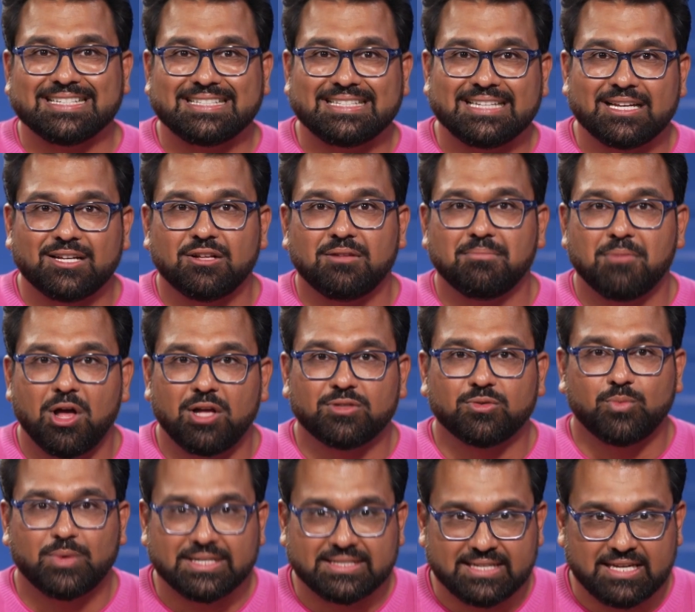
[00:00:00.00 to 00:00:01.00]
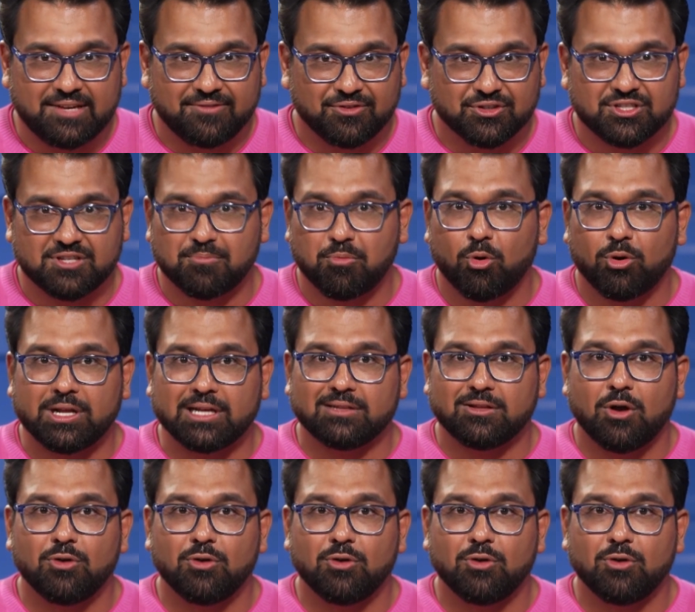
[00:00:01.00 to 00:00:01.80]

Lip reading: Single Malt Whiskey for supporting